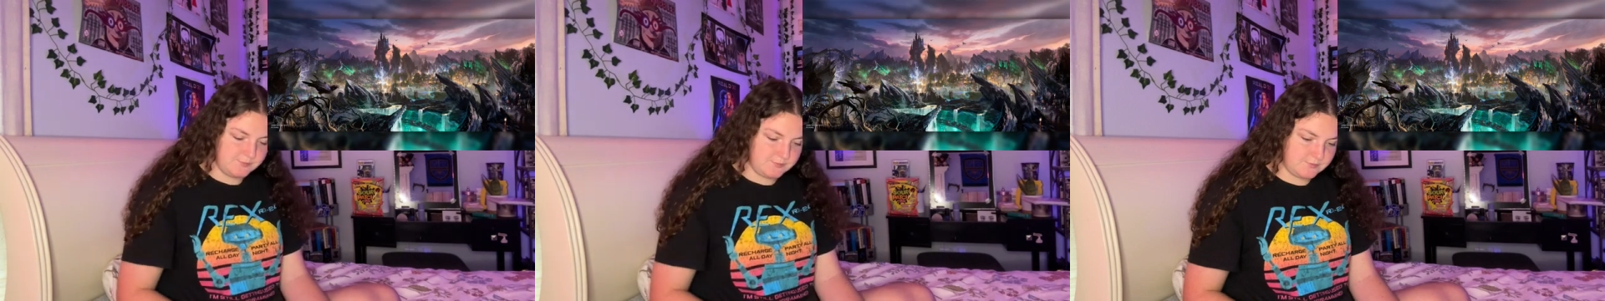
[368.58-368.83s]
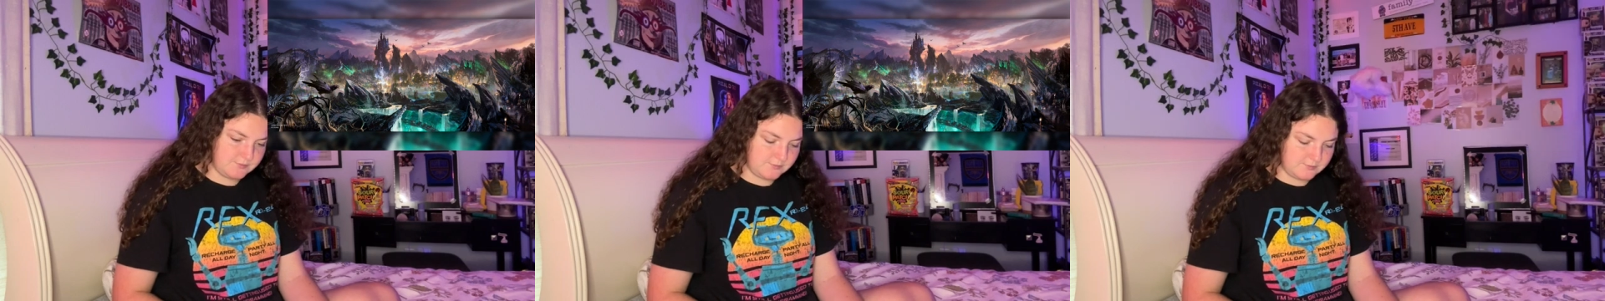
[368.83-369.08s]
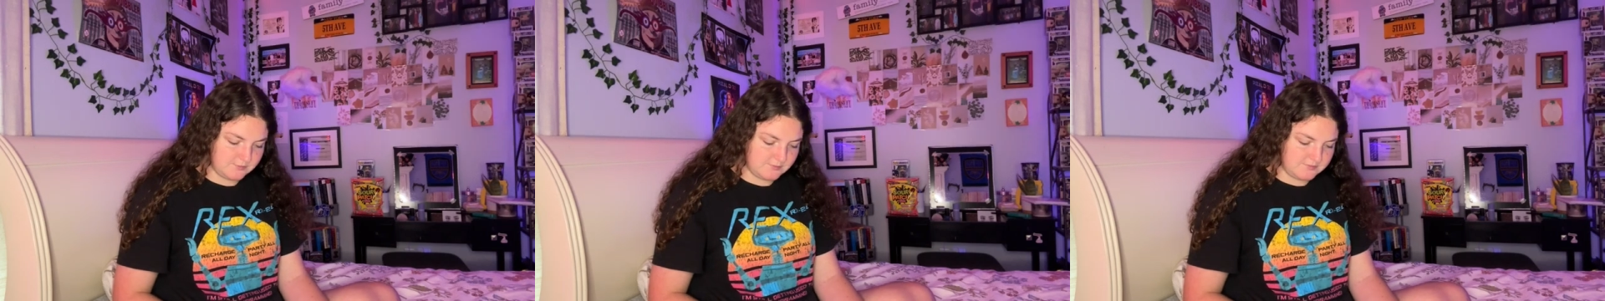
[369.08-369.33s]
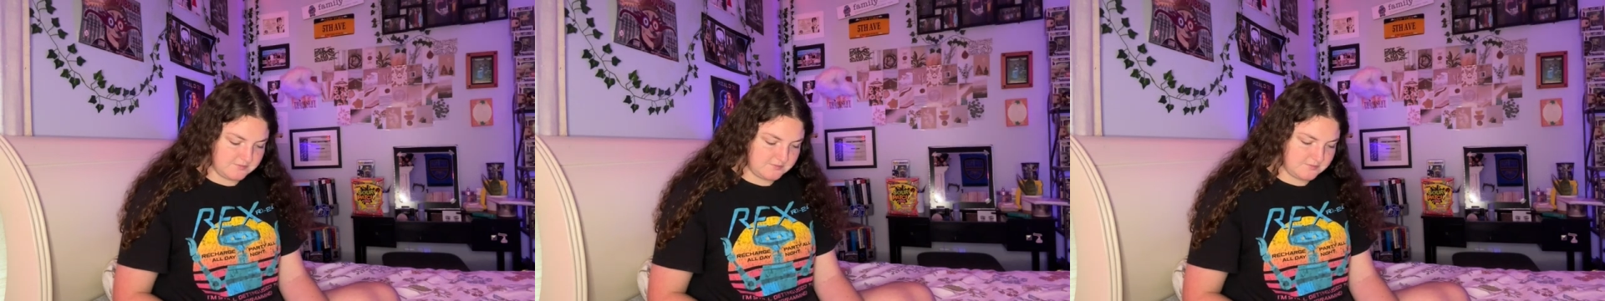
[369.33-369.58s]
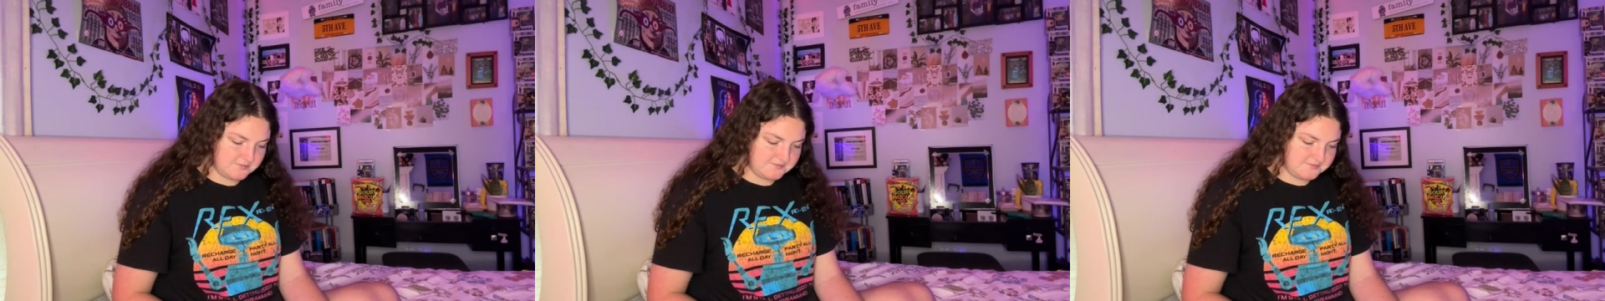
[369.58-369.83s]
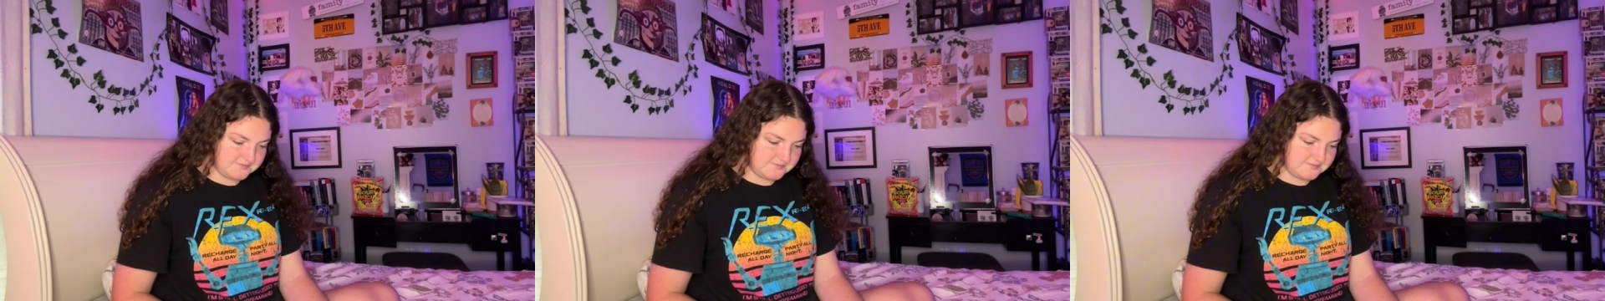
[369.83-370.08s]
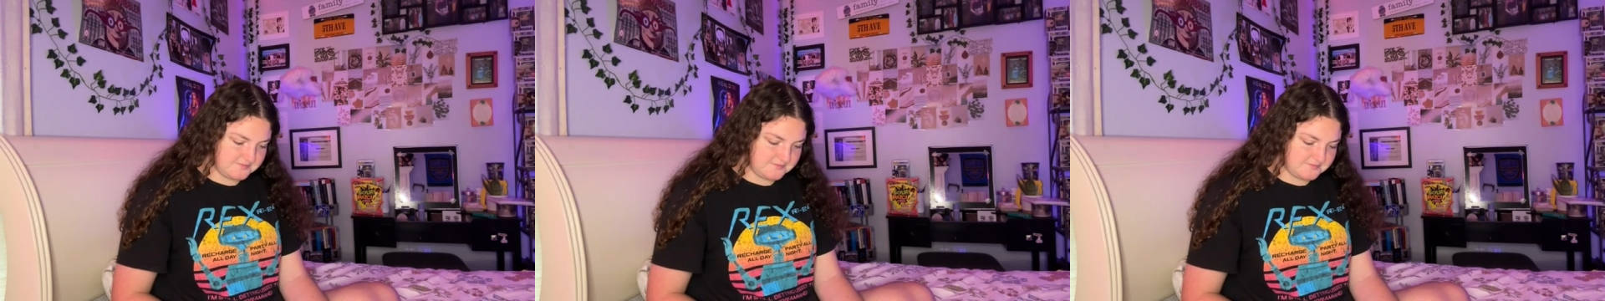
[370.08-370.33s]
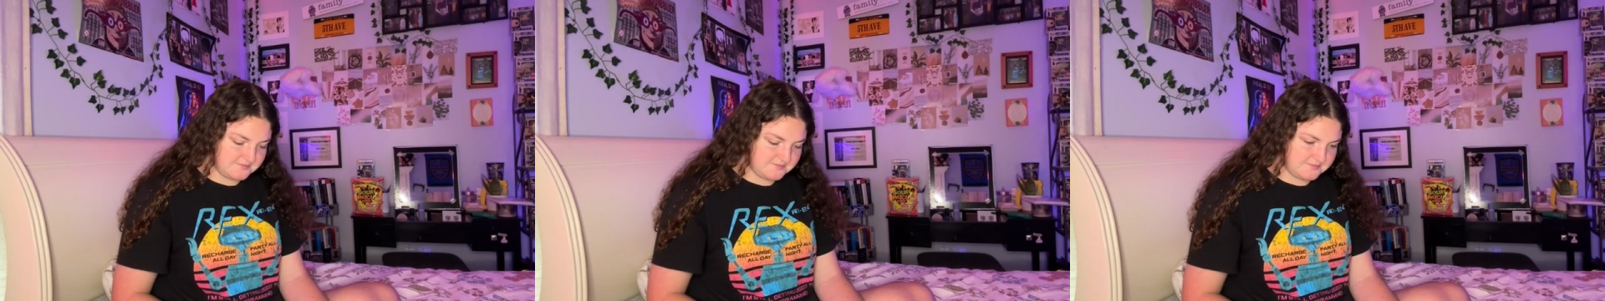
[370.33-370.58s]

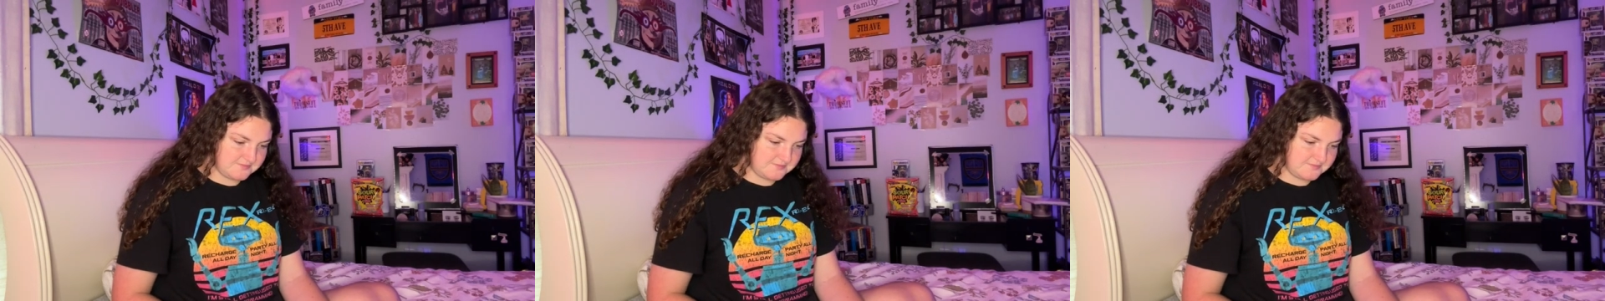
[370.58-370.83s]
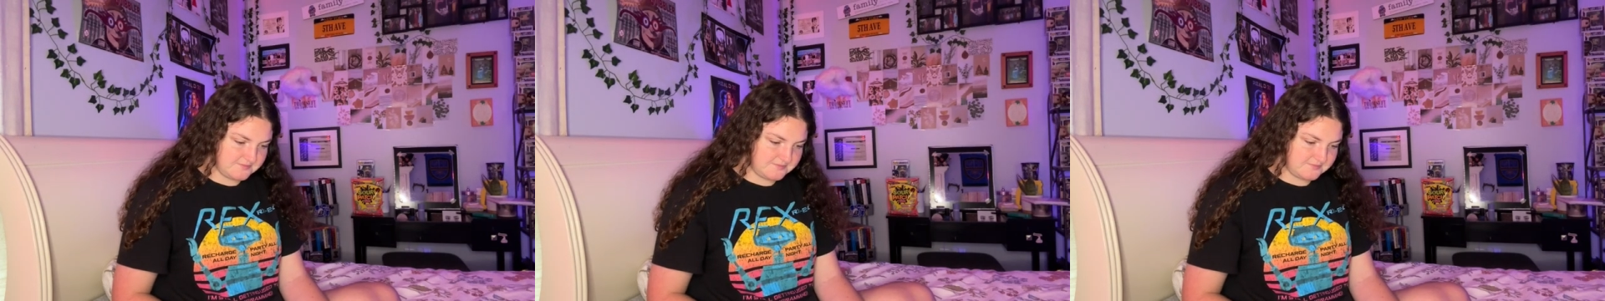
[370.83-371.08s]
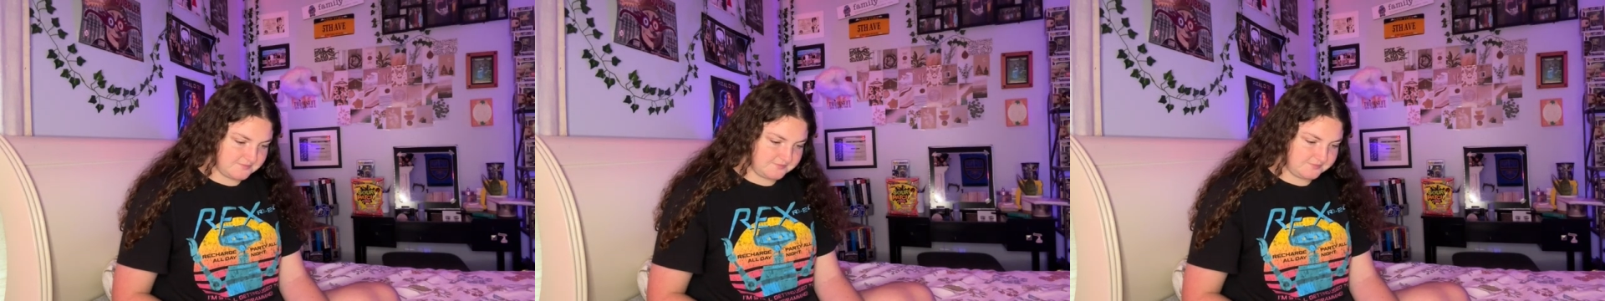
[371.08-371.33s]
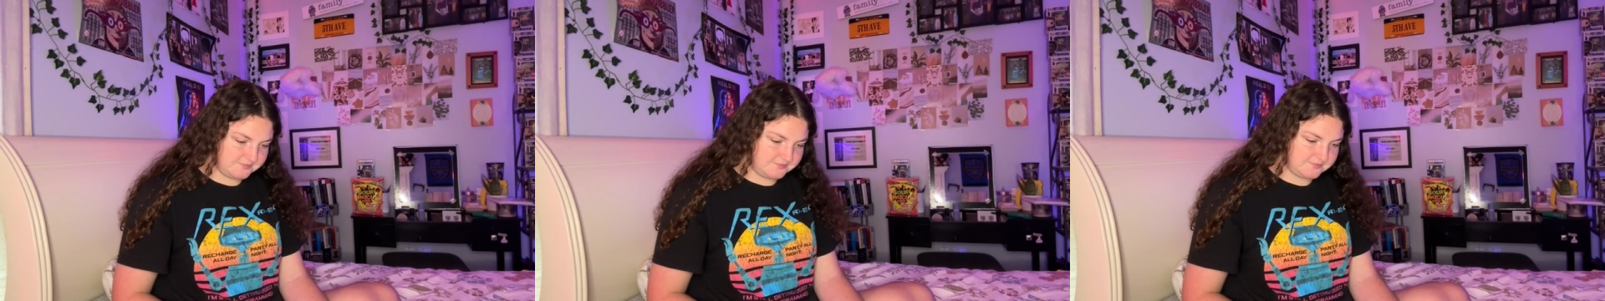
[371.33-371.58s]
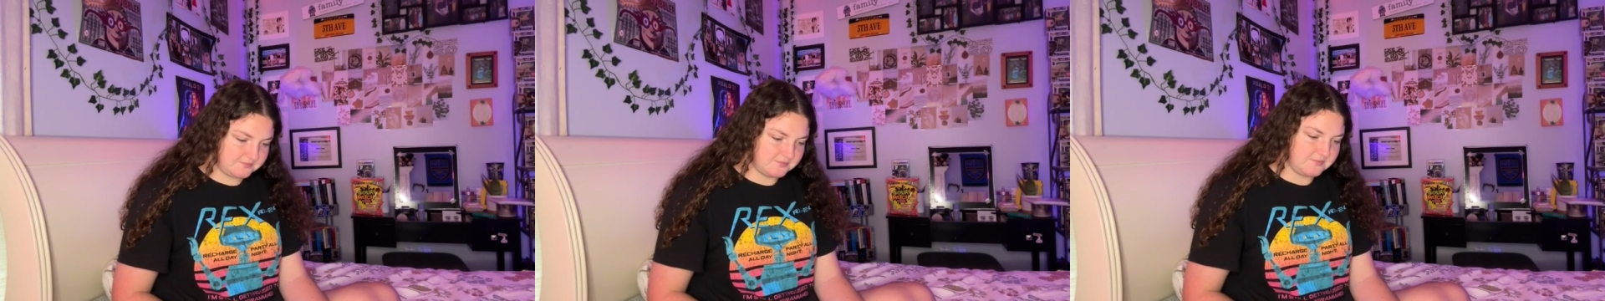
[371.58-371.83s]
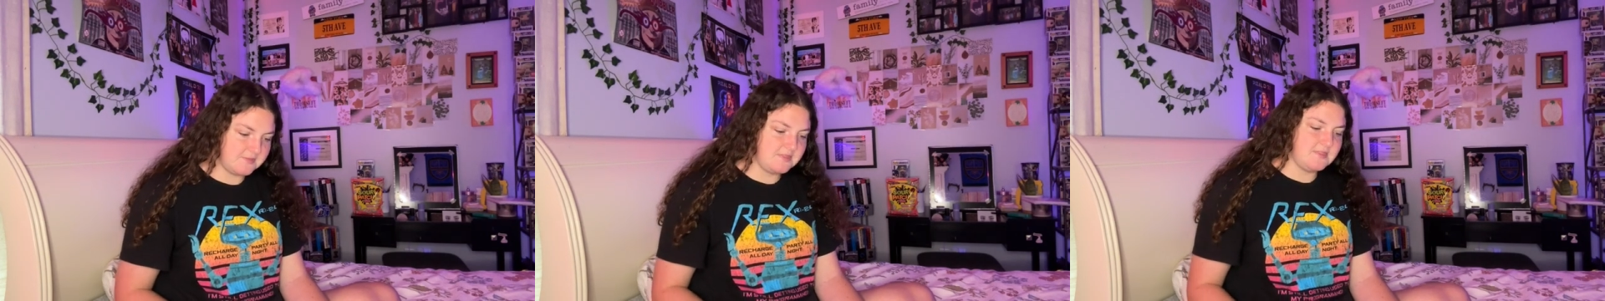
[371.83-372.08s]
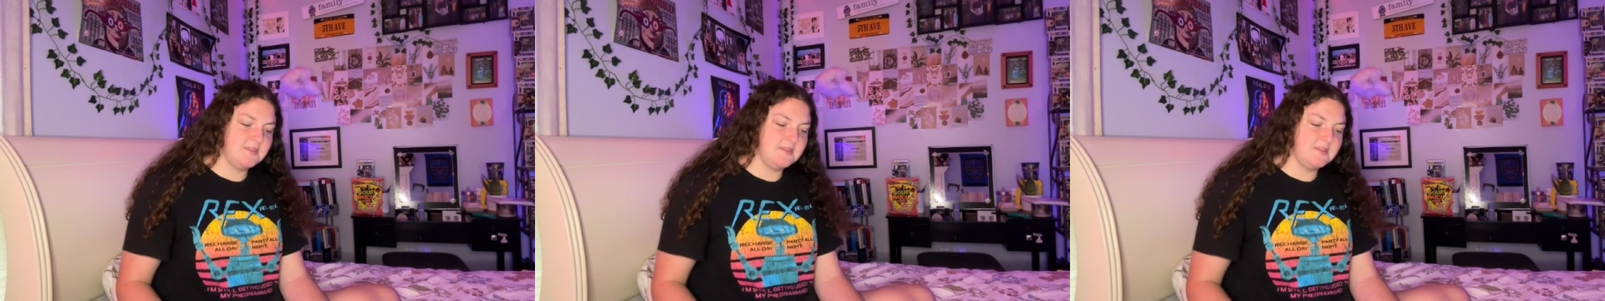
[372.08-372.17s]
(no one is talking)